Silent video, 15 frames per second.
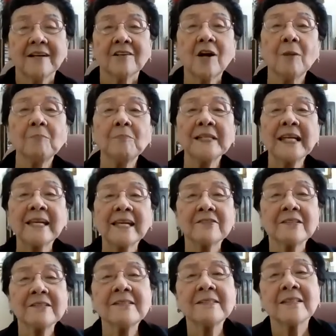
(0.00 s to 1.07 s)

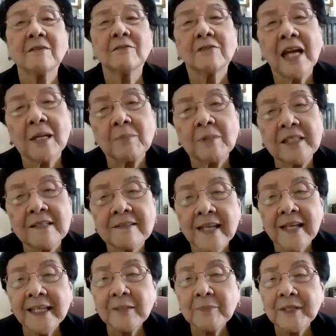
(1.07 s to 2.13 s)
Complications of diabetes.
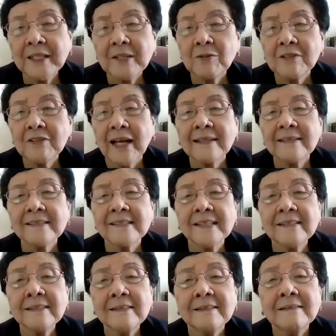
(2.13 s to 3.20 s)
Anybody want to answer?